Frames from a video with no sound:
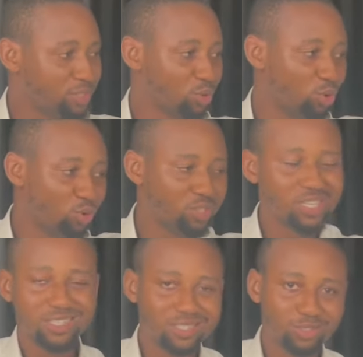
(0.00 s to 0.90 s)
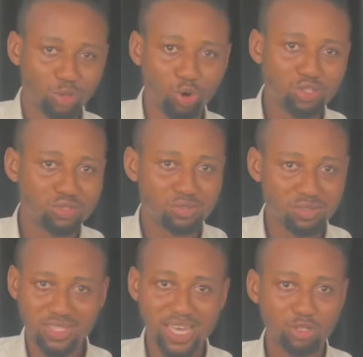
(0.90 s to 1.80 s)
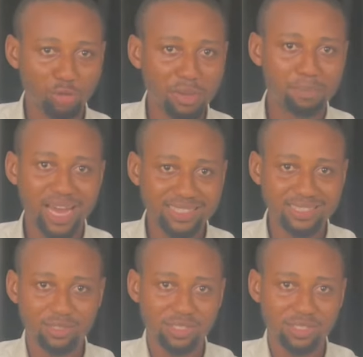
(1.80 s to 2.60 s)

So don't see a survey plan